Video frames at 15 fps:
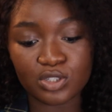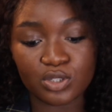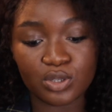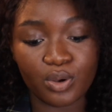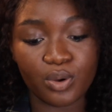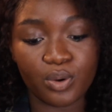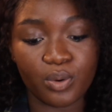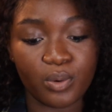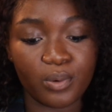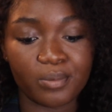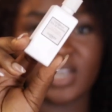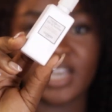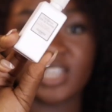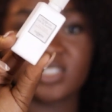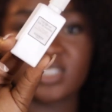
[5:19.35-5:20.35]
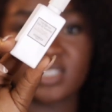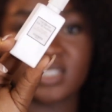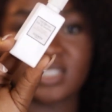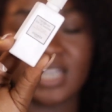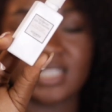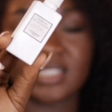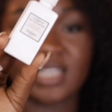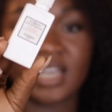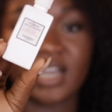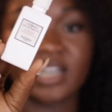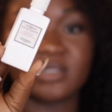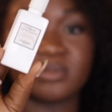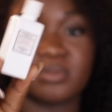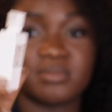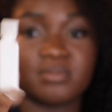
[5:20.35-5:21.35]
So I use this as a
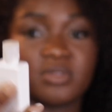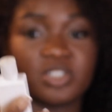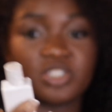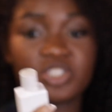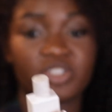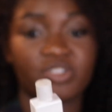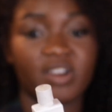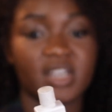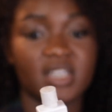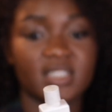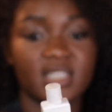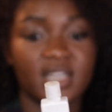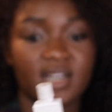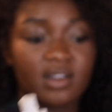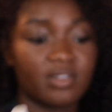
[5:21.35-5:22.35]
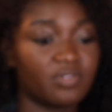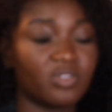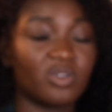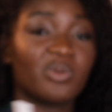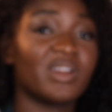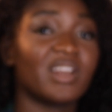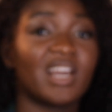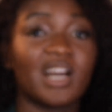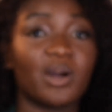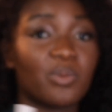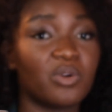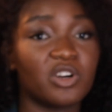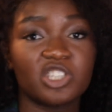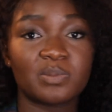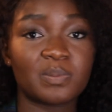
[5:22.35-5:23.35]
hand moisturizer for when I
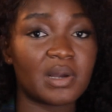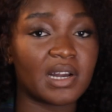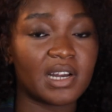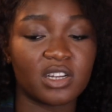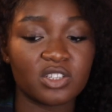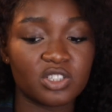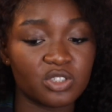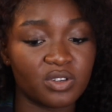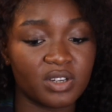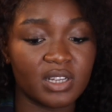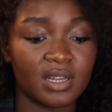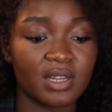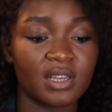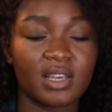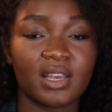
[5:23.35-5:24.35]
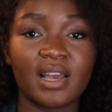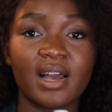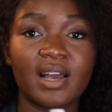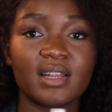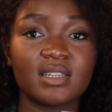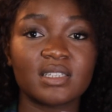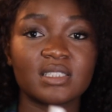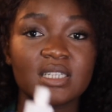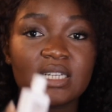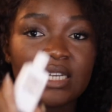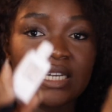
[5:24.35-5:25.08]
wash my hands during the day, and